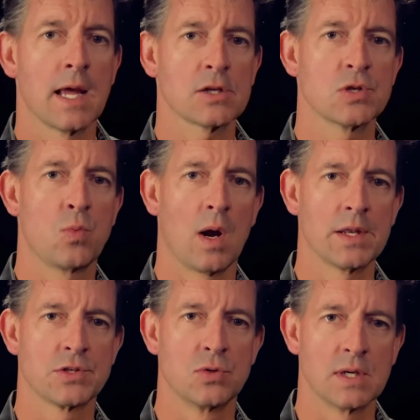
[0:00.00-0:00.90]
You'll actually
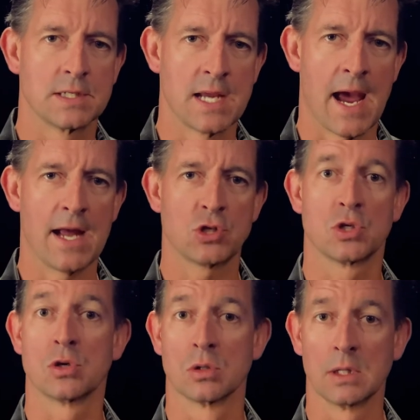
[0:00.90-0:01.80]
want to
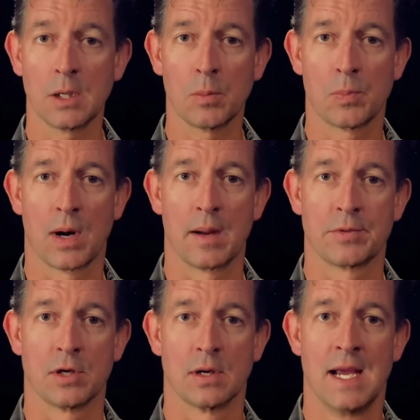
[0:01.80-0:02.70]
attach your little
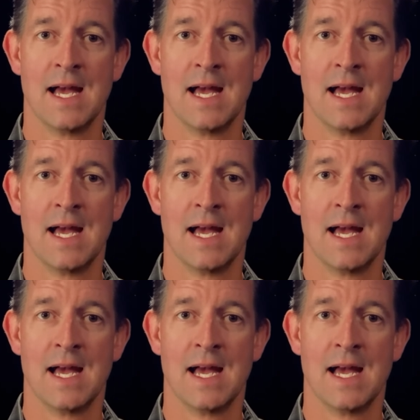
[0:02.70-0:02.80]
prompter